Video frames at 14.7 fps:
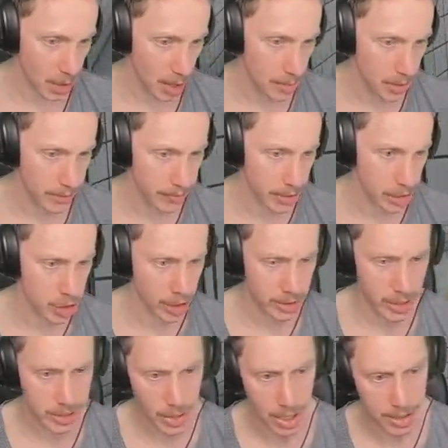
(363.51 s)
I'm not even going to check
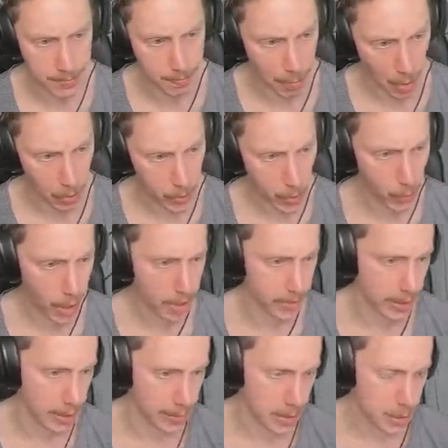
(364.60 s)
that guy's boner right
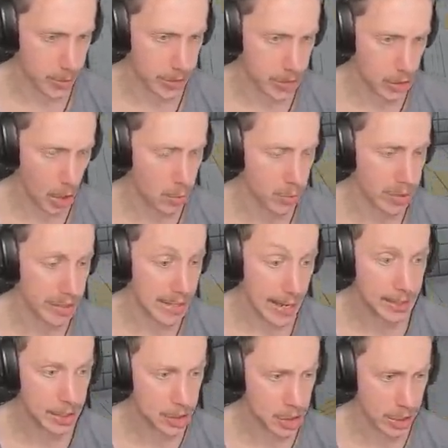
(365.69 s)
there because we don't
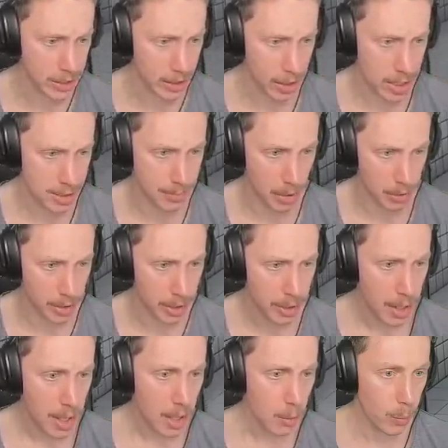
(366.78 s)
need to check that guy's boner.
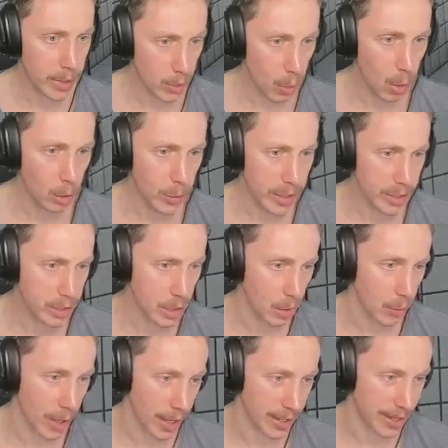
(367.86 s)
We already know.
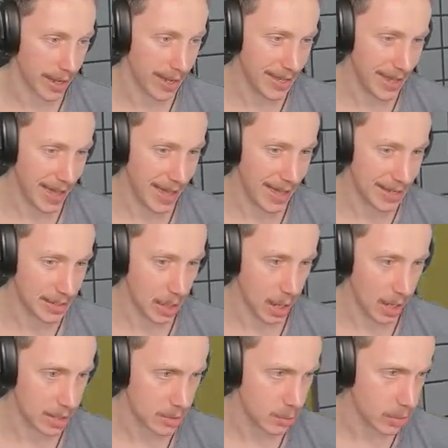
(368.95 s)
Hey, hey, hey,
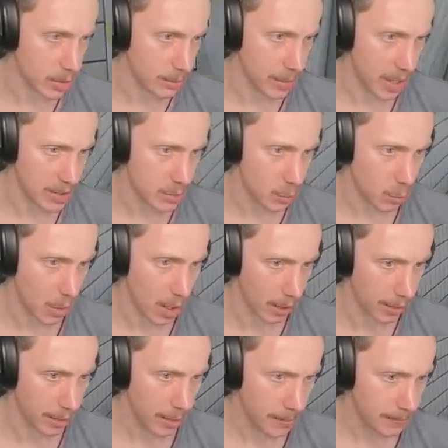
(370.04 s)
nice. We're already past
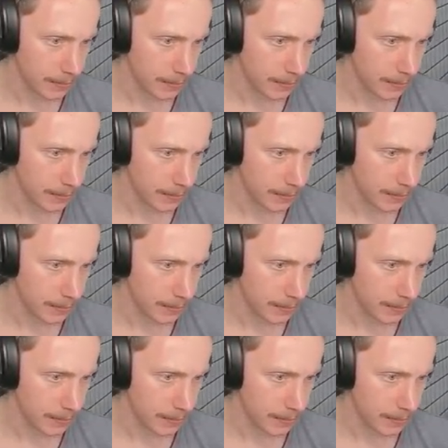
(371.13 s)
one.